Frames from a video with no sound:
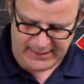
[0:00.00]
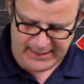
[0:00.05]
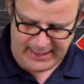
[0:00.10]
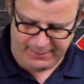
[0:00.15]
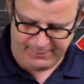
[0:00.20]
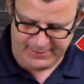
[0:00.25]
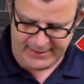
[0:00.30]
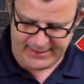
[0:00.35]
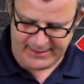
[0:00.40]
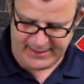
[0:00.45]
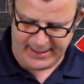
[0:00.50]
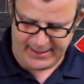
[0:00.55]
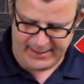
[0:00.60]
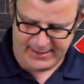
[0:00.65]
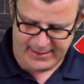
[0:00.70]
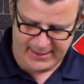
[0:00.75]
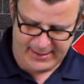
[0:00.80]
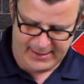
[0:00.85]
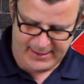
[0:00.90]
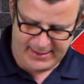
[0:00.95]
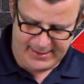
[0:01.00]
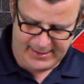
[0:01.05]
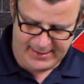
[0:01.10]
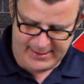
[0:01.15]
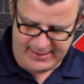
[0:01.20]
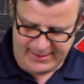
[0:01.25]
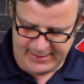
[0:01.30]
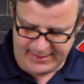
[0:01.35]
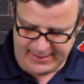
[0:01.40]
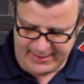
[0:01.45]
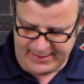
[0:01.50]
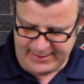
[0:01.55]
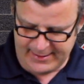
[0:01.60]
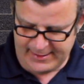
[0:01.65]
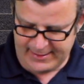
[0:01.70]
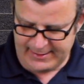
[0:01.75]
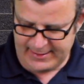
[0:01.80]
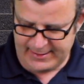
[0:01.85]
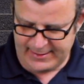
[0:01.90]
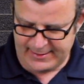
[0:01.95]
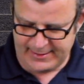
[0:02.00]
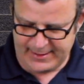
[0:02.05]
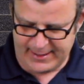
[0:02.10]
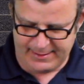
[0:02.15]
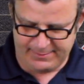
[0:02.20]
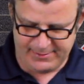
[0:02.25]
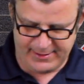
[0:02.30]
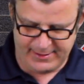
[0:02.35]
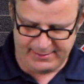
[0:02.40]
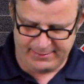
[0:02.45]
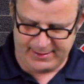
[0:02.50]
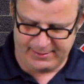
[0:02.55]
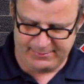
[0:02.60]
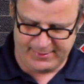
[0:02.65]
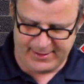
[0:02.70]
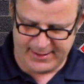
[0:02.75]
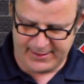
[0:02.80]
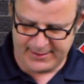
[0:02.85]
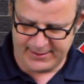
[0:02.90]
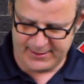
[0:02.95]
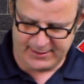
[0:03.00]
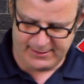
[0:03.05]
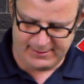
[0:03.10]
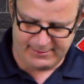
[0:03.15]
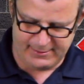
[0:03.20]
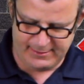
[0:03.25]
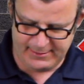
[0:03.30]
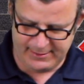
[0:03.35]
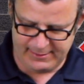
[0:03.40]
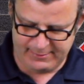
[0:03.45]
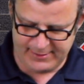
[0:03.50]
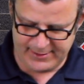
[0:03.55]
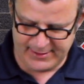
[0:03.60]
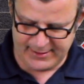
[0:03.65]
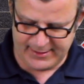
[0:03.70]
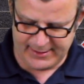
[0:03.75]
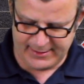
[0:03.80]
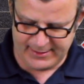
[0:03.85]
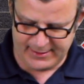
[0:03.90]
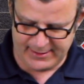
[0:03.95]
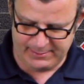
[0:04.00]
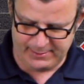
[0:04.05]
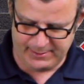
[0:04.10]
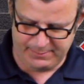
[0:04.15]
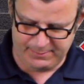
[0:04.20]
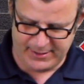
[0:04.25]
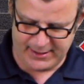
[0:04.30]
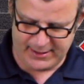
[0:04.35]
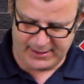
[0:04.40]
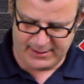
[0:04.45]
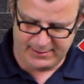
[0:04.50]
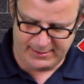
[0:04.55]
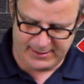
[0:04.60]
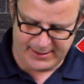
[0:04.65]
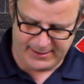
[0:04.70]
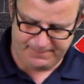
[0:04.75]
I would say, in, uh, in, in, depth and width, so it was a little bit bigger.